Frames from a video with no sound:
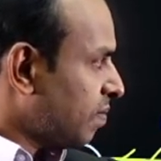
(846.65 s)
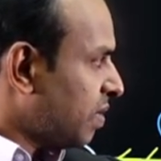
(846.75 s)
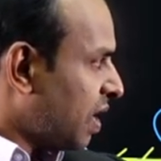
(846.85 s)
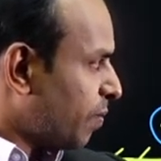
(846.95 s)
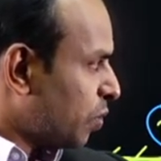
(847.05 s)

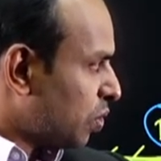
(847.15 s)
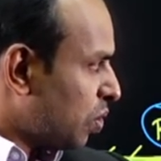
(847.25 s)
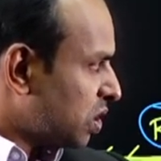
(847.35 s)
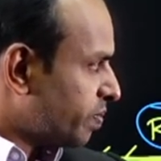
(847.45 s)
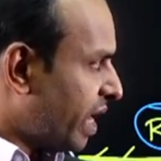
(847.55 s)
number of root
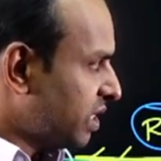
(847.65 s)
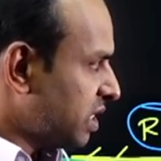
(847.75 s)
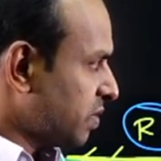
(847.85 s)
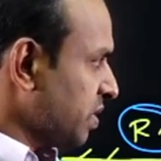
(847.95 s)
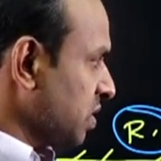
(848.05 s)
locus
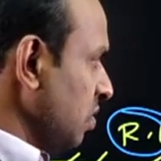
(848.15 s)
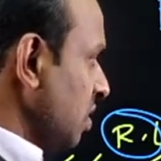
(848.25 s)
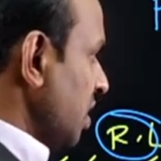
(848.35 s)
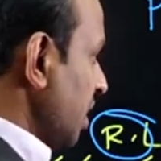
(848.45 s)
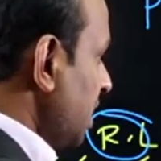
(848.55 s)
branches means
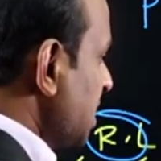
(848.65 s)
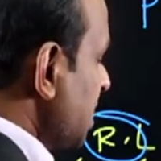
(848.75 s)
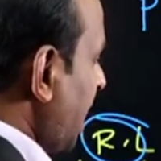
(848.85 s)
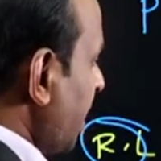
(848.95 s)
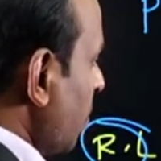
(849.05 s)
this is
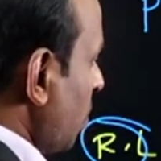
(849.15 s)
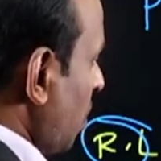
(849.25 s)
not a root